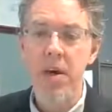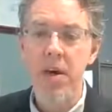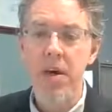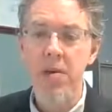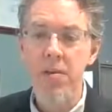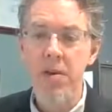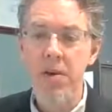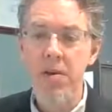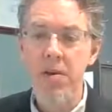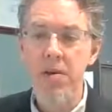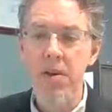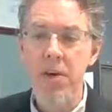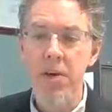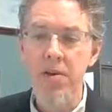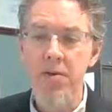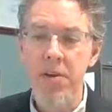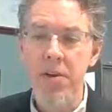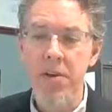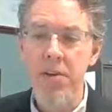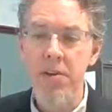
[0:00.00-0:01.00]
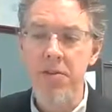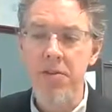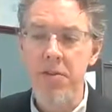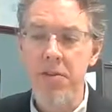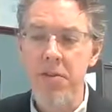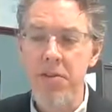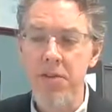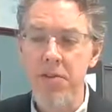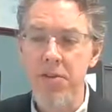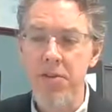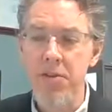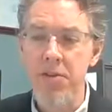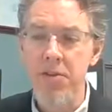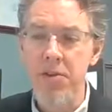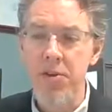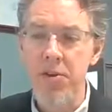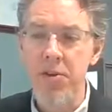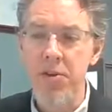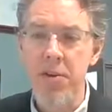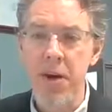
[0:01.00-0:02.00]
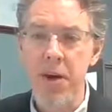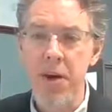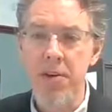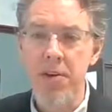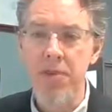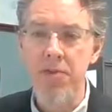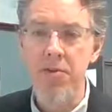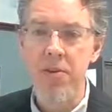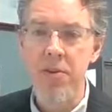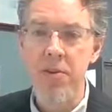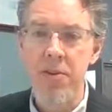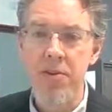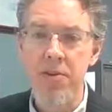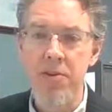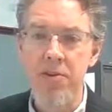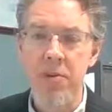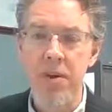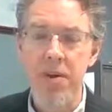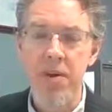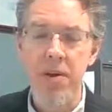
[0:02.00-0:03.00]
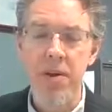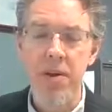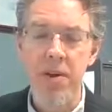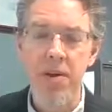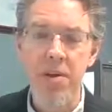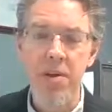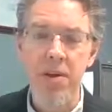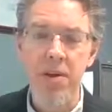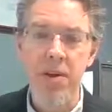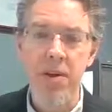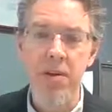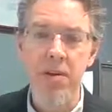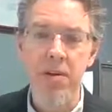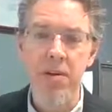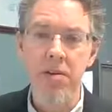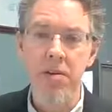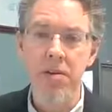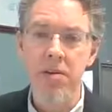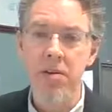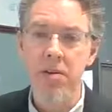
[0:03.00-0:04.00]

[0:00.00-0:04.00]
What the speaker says: What do you think of Tennessee's response, and is there anything that